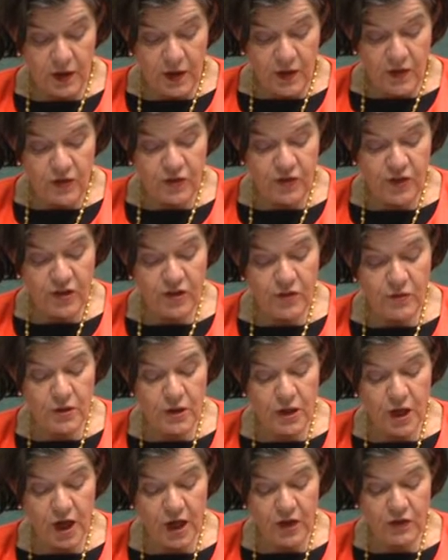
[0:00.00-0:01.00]
The centre
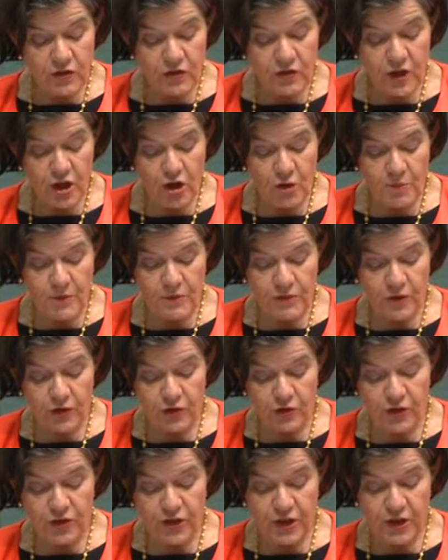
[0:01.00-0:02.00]
relies on the help of
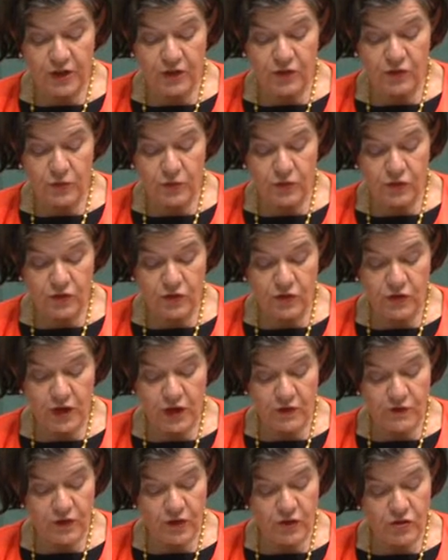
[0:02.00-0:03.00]
volunteers to assist
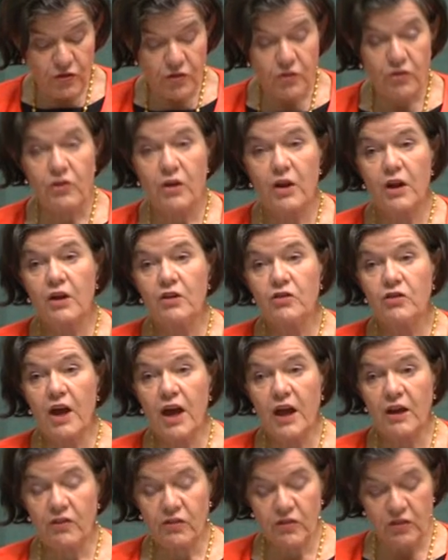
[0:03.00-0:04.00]
our veterans to
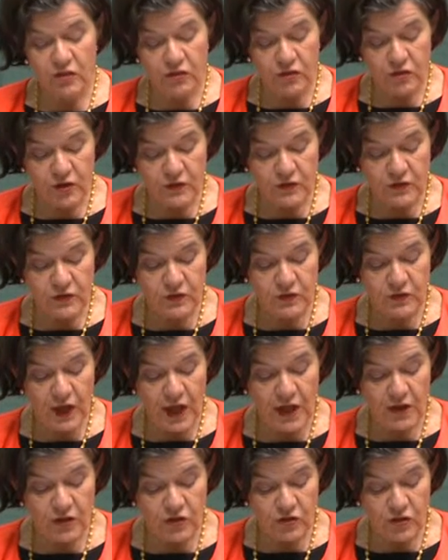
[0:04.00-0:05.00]
access services
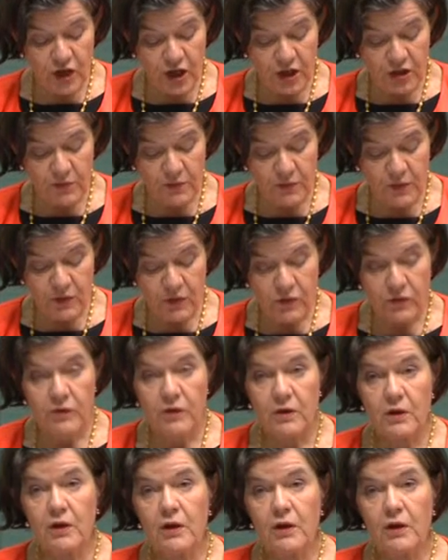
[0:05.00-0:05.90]
and entitlements.